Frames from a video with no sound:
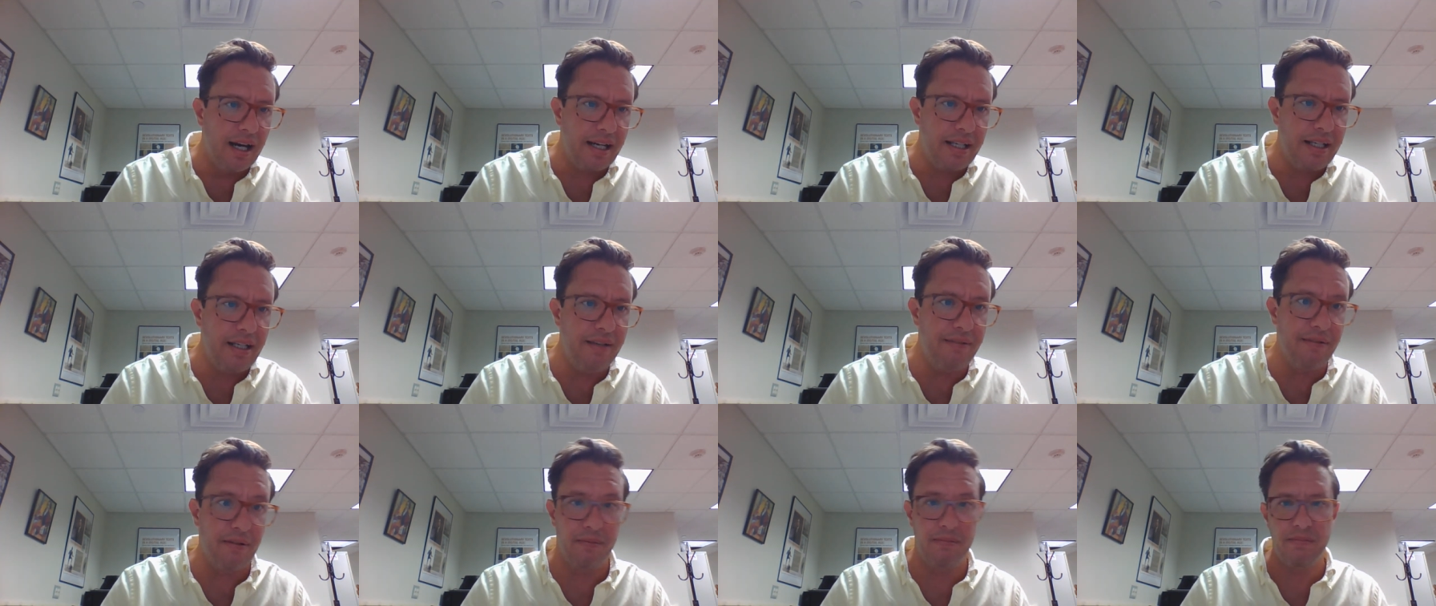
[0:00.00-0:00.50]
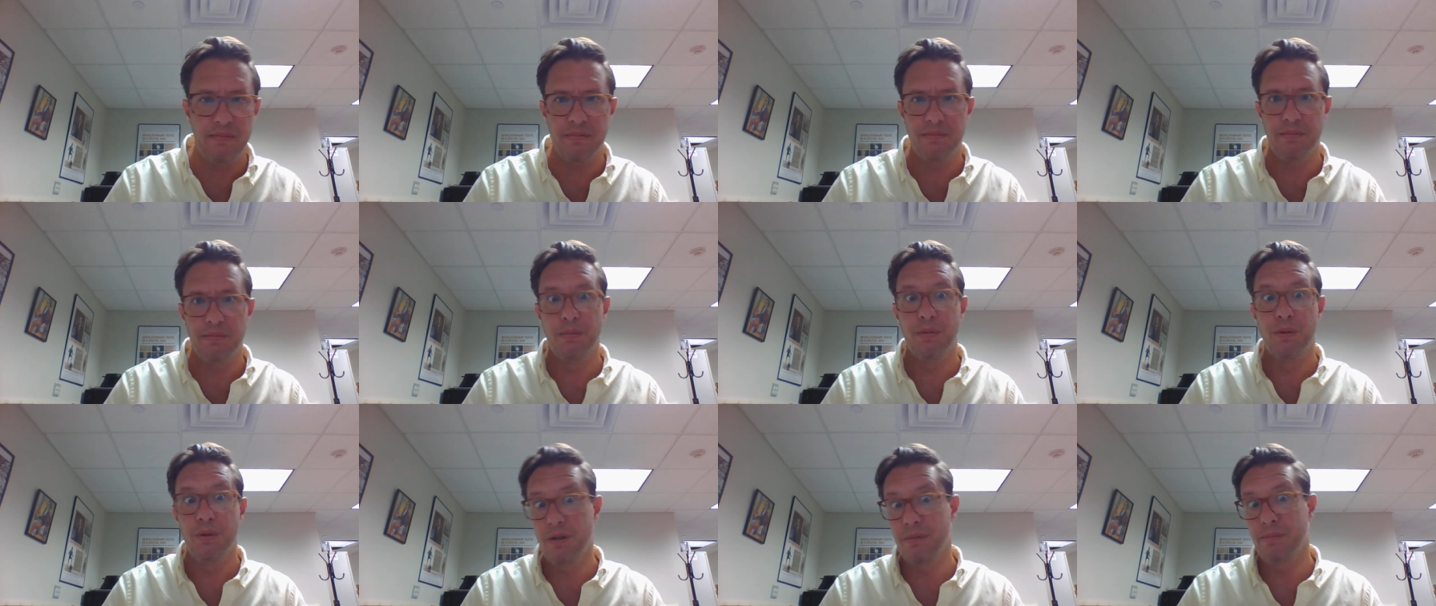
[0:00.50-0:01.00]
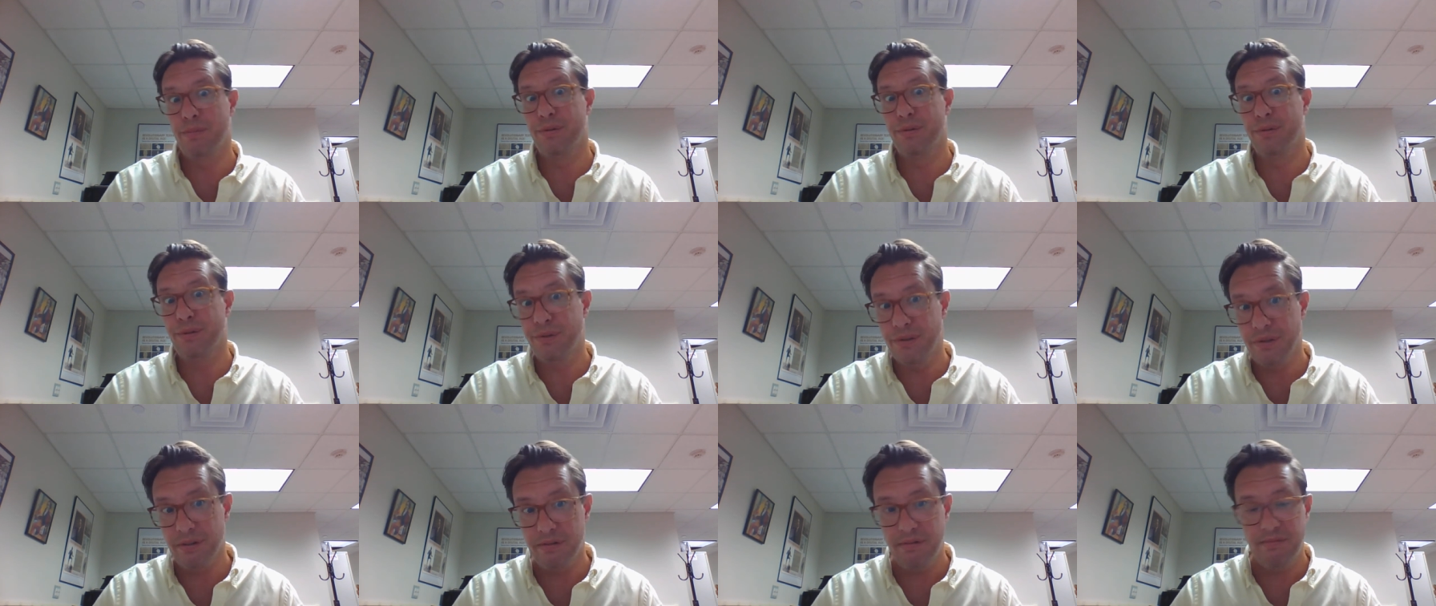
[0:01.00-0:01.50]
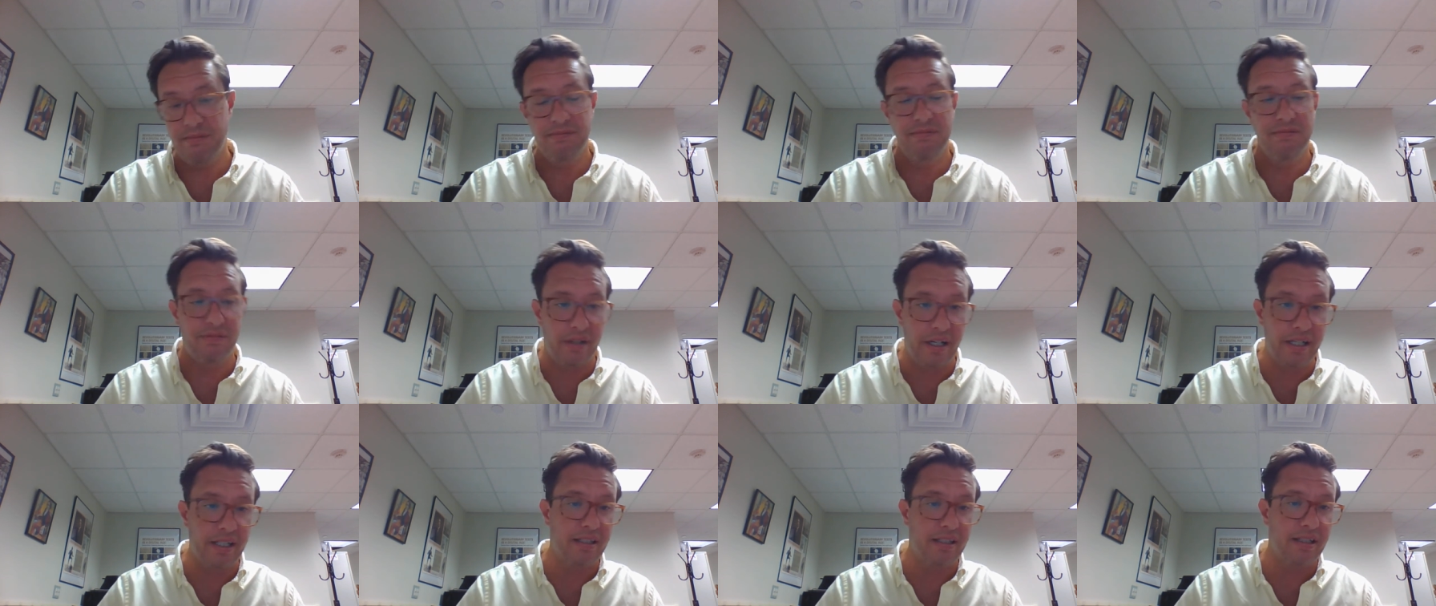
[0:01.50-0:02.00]
Even more brutal,
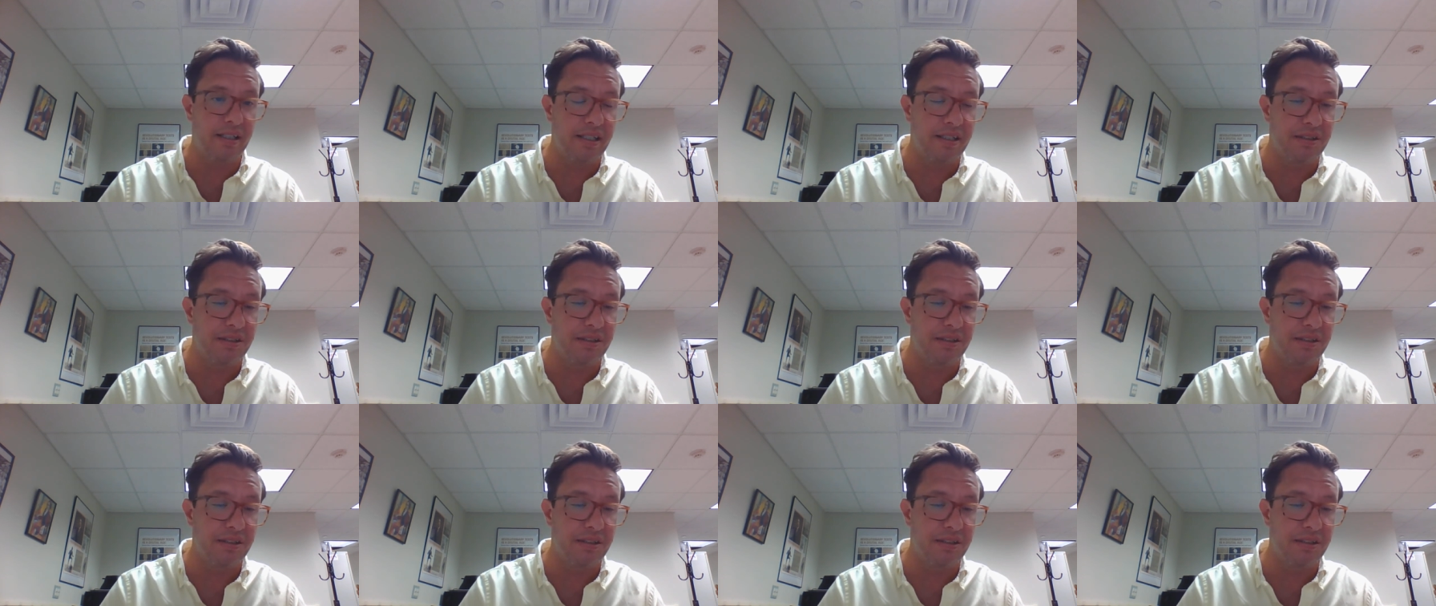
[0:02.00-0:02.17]
frankly,